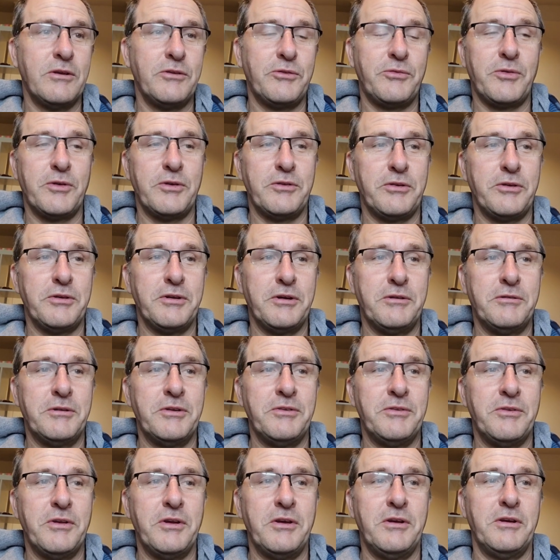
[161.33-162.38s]
As far as I
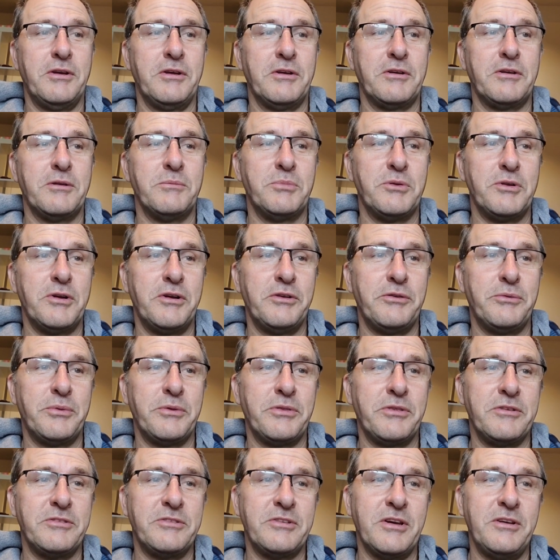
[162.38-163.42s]
know, it complies
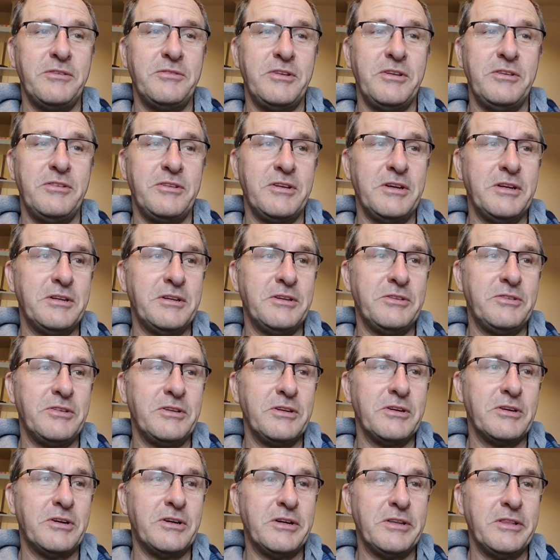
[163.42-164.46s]
with the safety standards
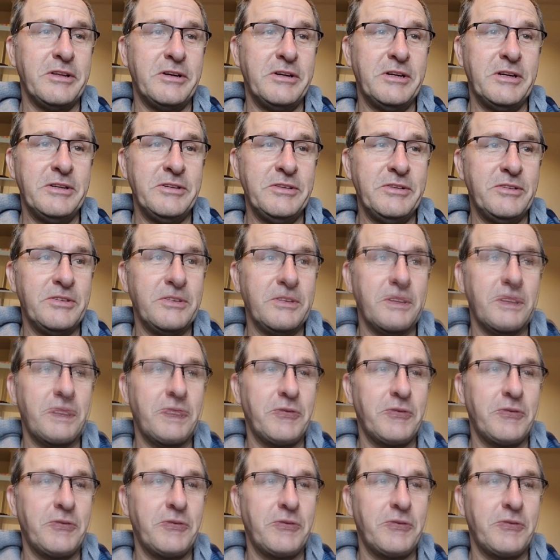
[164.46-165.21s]
and guidelines.